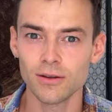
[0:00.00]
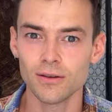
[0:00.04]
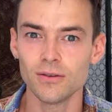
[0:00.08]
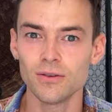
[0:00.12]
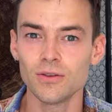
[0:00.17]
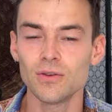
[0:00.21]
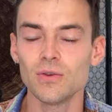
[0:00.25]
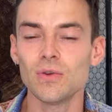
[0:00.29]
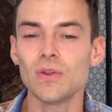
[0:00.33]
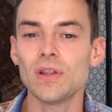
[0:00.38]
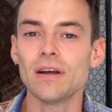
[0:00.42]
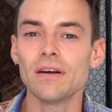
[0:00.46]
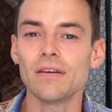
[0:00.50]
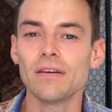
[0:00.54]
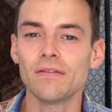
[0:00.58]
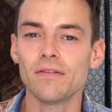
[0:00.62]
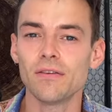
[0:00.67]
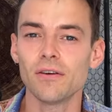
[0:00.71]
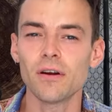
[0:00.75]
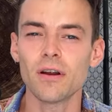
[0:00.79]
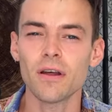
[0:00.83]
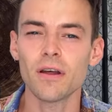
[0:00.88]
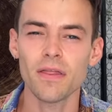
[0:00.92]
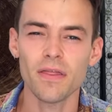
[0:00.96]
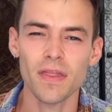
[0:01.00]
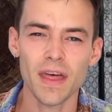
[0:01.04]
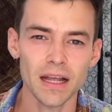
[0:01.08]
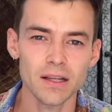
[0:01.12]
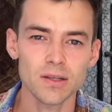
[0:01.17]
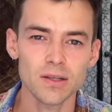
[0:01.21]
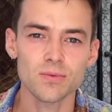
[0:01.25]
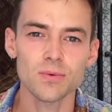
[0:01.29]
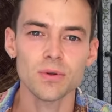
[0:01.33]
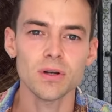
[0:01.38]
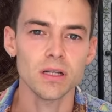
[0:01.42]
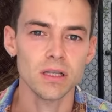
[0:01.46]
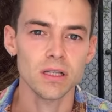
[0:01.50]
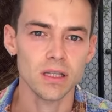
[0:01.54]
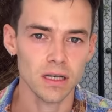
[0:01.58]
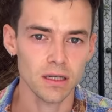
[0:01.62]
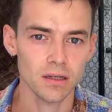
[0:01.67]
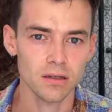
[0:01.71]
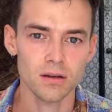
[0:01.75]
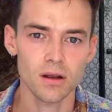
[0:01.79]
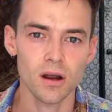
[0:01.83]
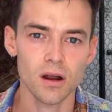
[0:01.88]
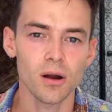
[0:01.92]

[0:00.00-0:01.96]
So therefore, that's what it does.